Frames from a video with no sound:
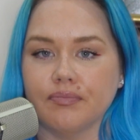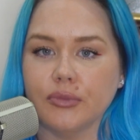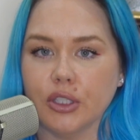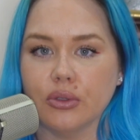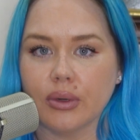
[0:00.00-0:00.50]

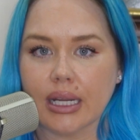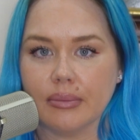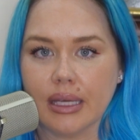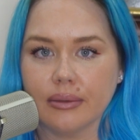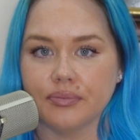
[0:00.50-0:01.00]
you know what I
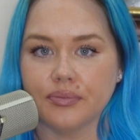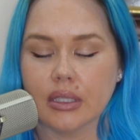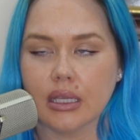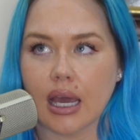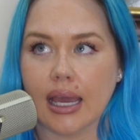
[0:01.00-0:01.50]
mean.
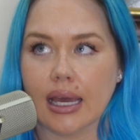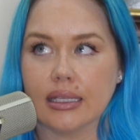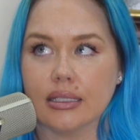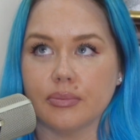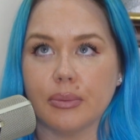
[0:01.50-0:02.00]

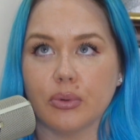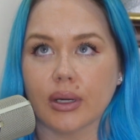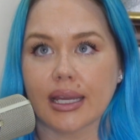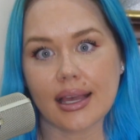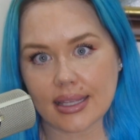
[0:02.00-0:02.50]
And people were
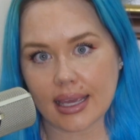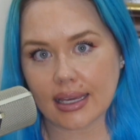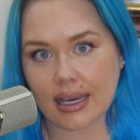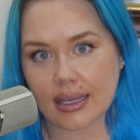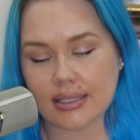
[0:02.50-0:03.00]

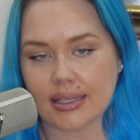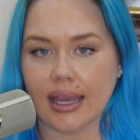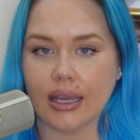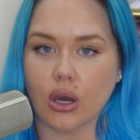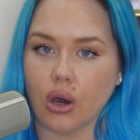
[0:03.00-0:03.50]
gaslighting us,
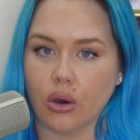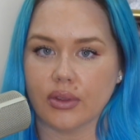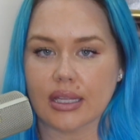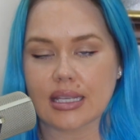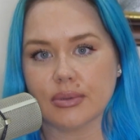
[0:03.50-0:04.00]
saying, oh,
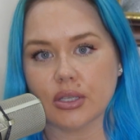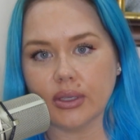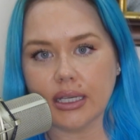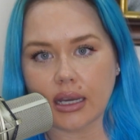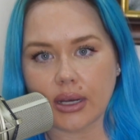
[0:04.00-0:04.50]
that's
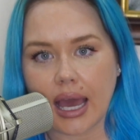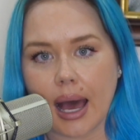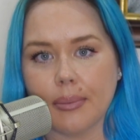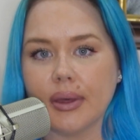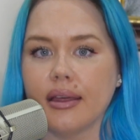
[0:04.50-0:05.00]
absolutely not going to
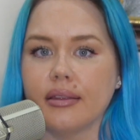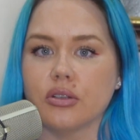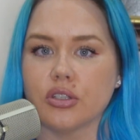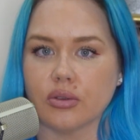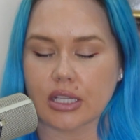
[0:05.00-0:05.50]
happen.
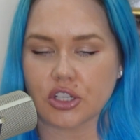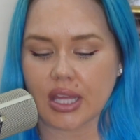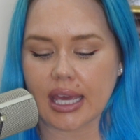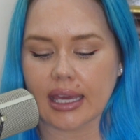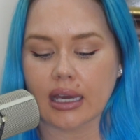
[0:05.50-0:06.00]
There's no such
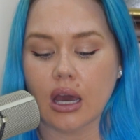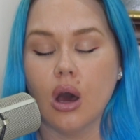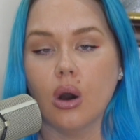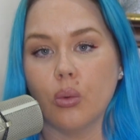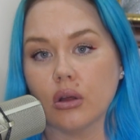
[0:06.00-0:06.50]
thing.
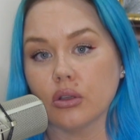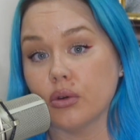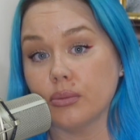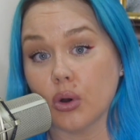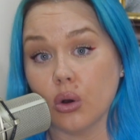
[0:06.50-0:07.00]
Well, lo
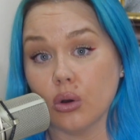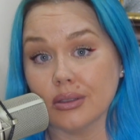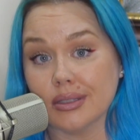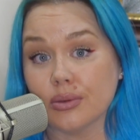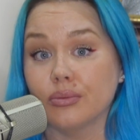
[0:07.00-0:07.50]
and
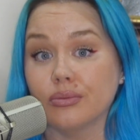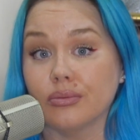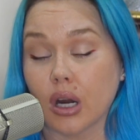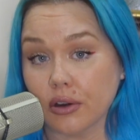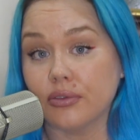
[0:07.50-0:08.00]
behold,
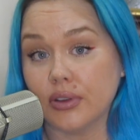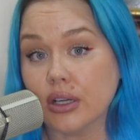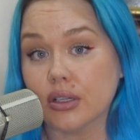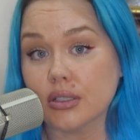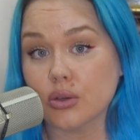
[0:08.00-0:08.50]
our
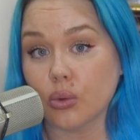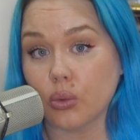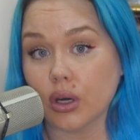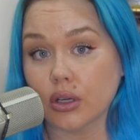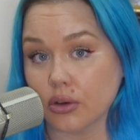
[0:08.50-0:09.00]
fears
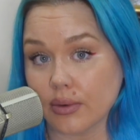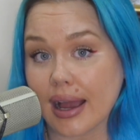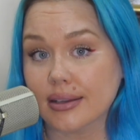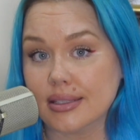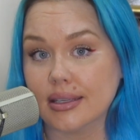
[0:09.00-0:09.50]
were
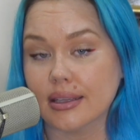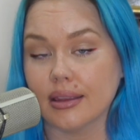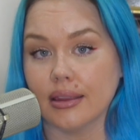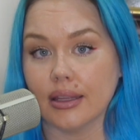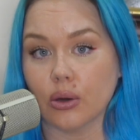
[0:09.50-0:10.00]
correct.
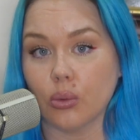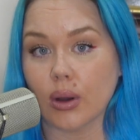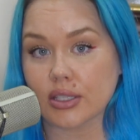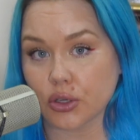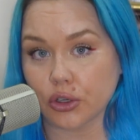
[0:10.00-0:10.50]
There
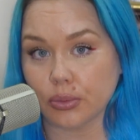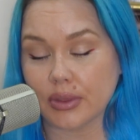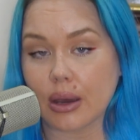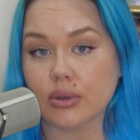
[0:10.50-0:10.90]
was a group that